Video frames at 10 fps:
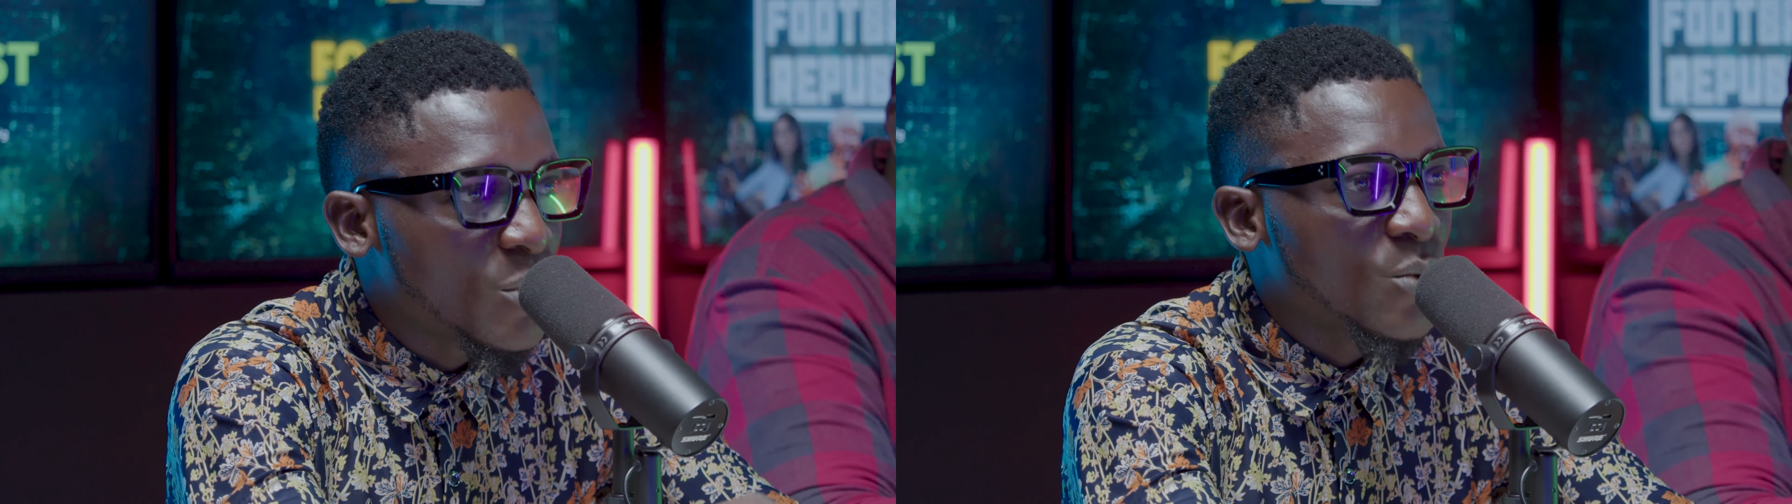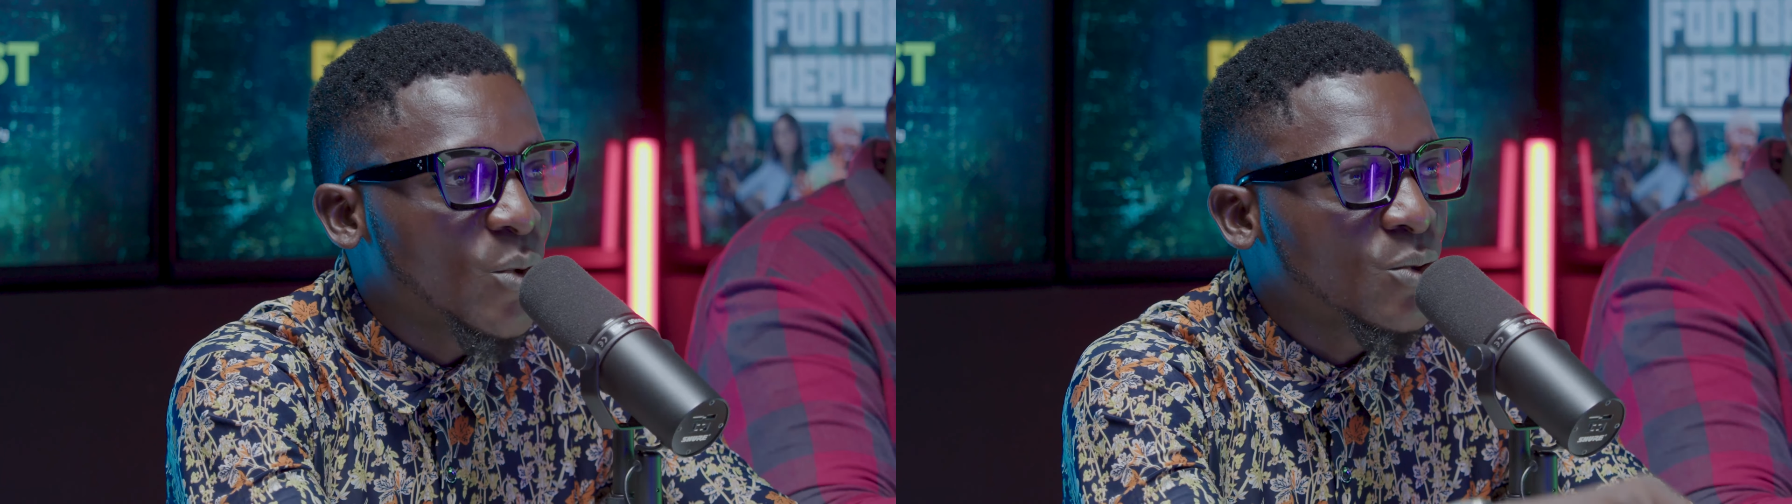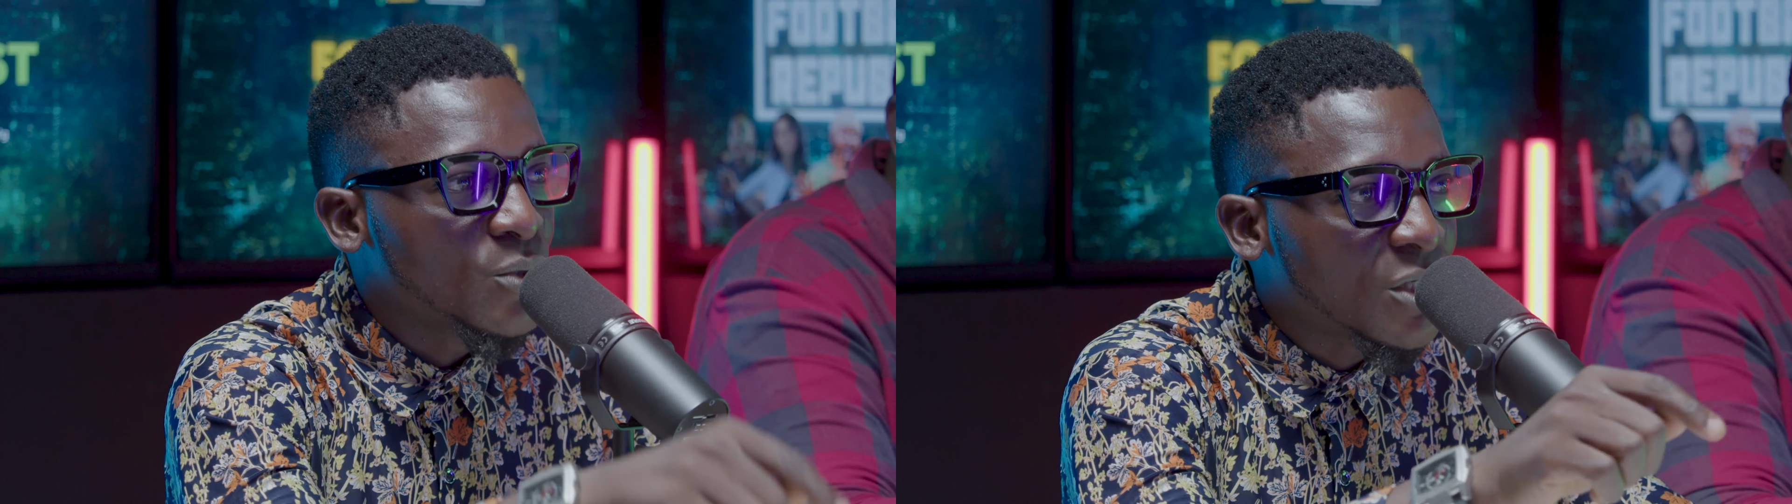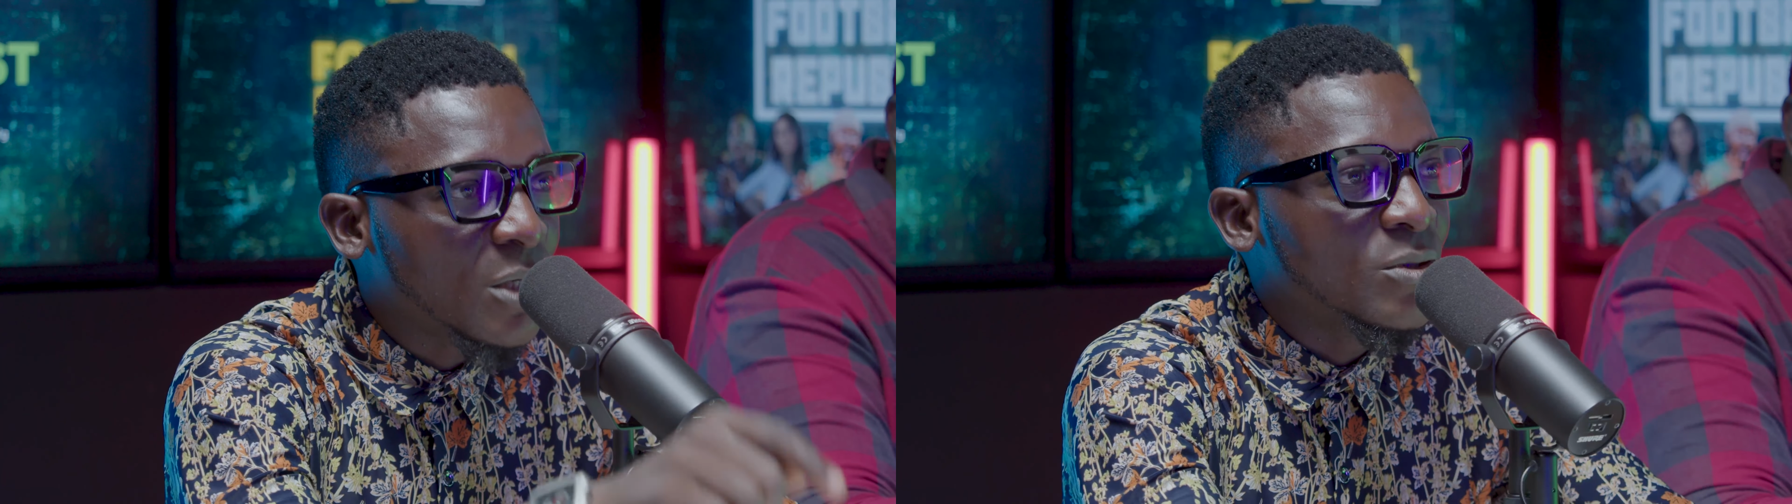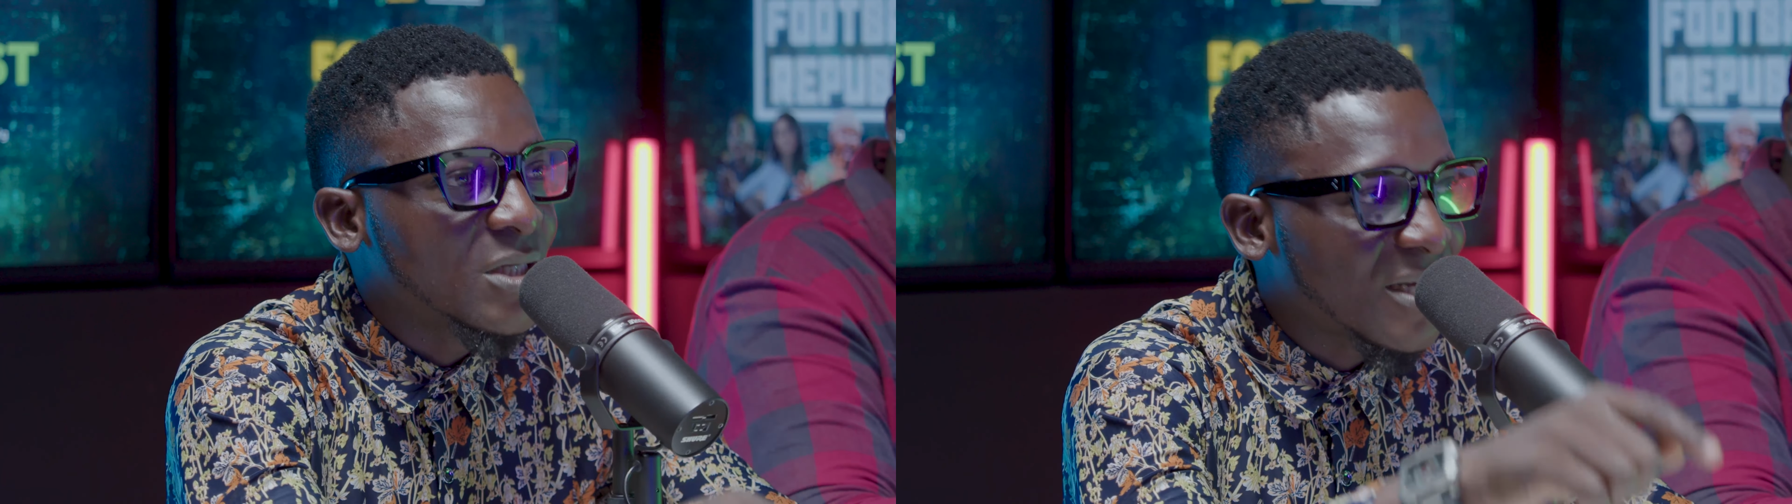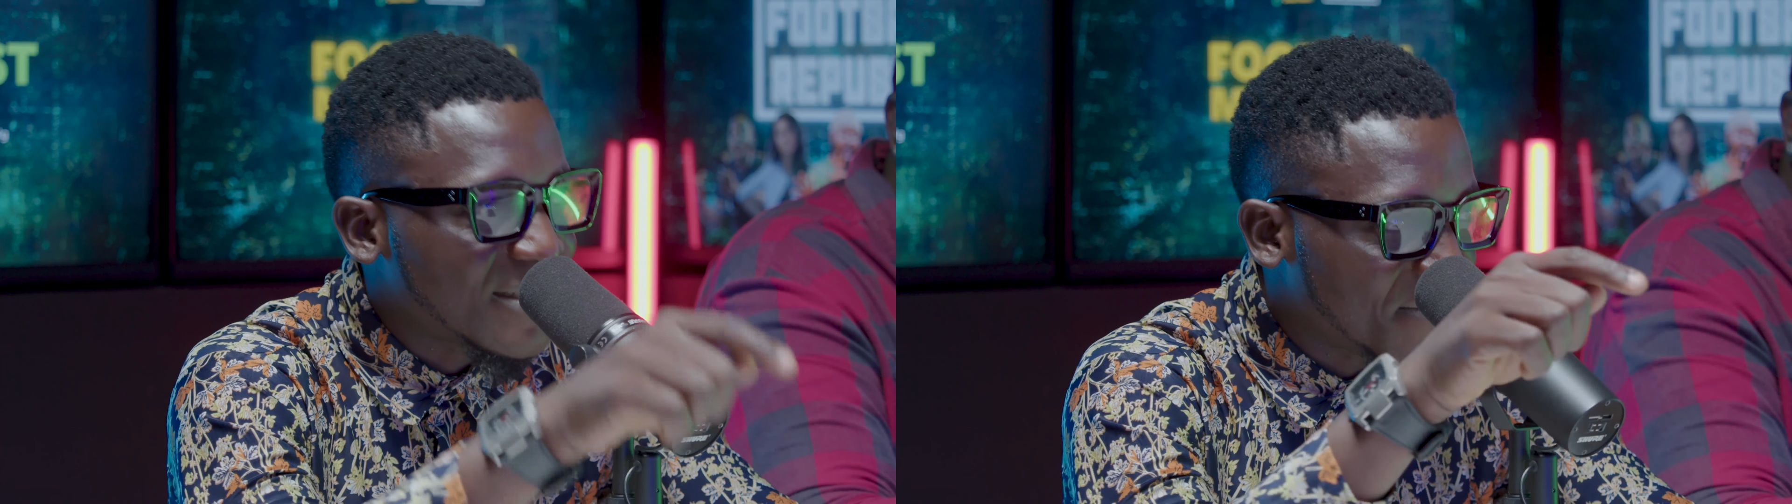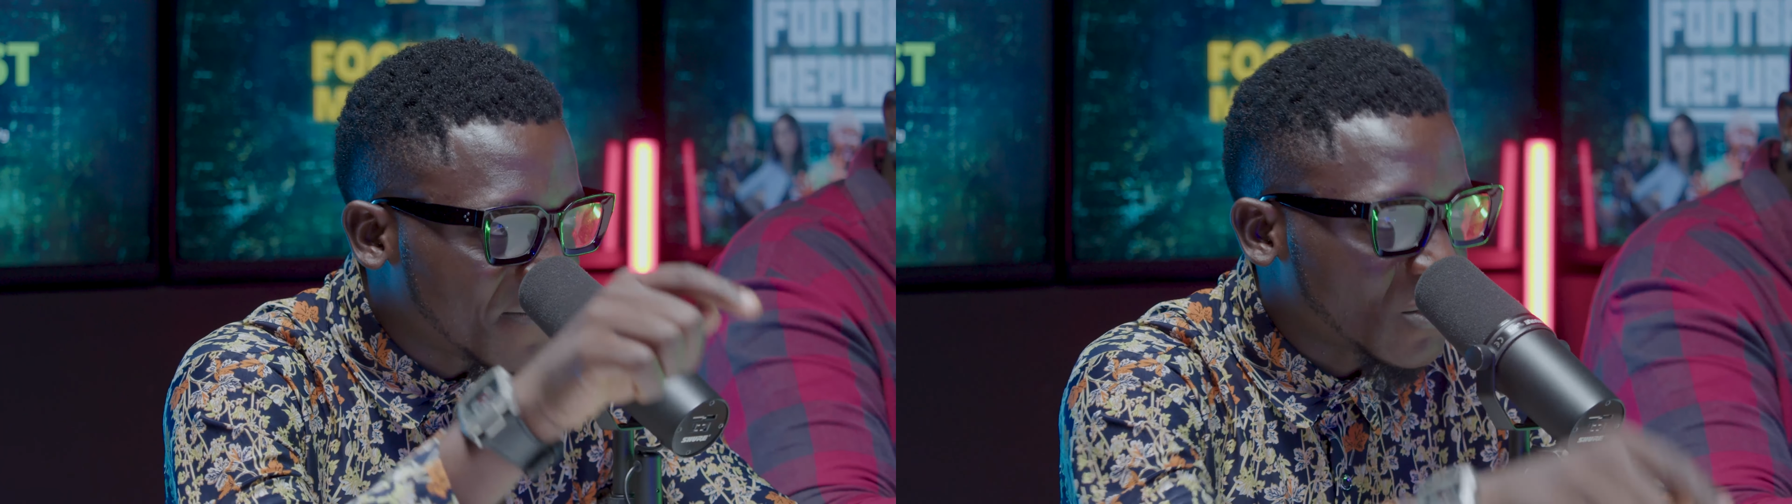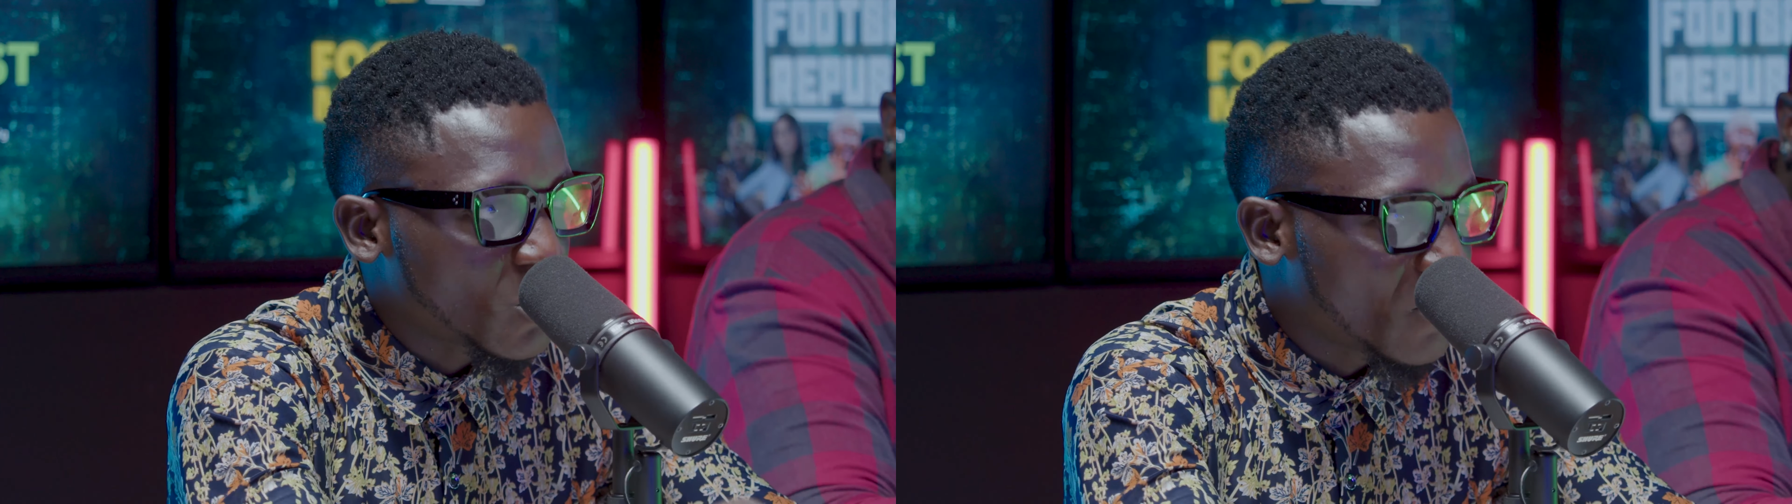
where go shell on the 31st